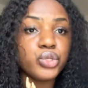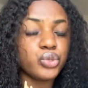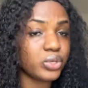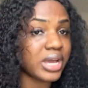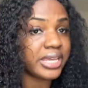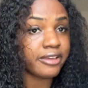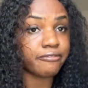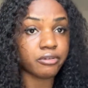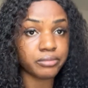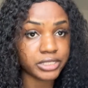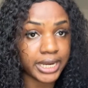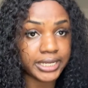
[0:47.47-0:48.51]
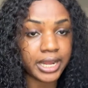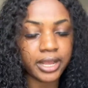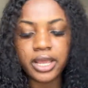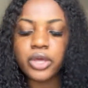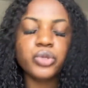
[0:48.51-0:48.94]
you can get from China.
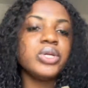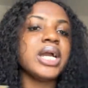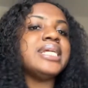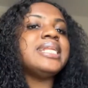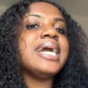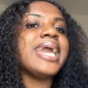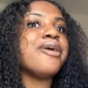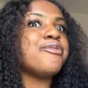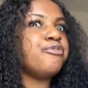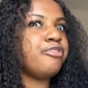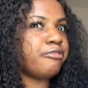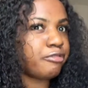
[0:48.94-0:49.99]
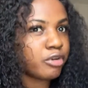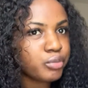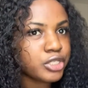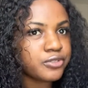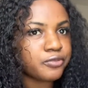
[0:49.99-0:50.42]
You can either get a
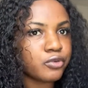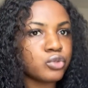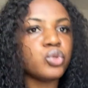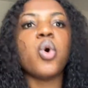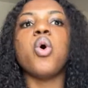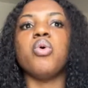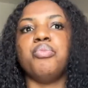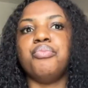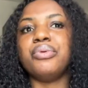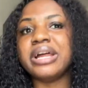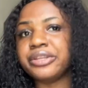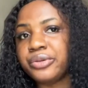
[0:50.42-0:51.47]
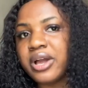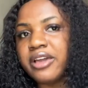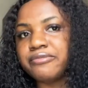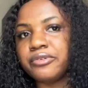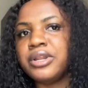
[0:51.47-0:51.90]
refurbished phone or brand new
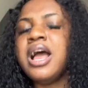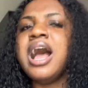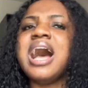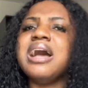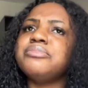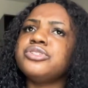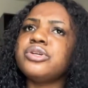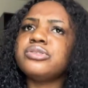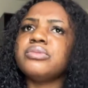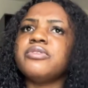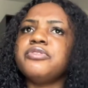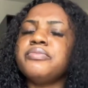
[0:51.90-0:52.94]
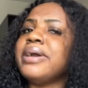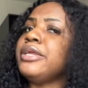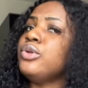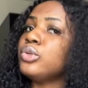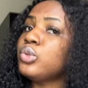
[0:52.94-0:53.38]
iPhone. I'm sure some of you might
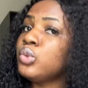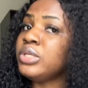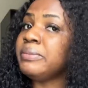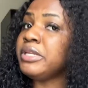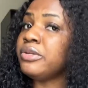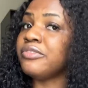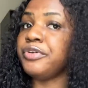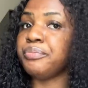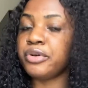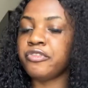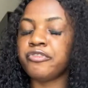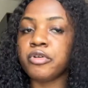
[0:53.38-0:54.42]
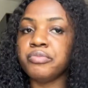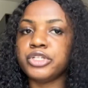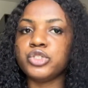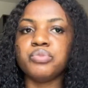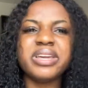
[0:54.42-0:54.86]
not know the meaning of
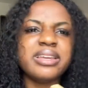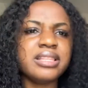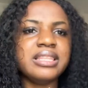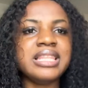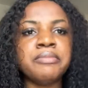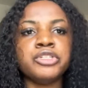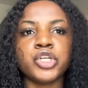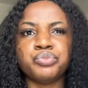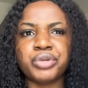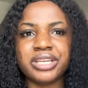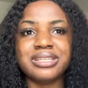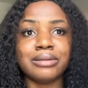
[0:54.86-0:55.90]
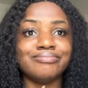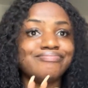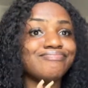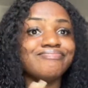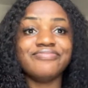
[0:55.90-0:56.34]
refurbished, so let me just break it down
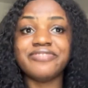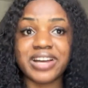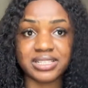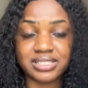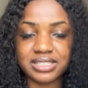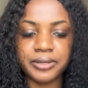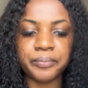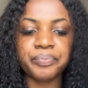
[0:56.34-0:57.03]
fastly.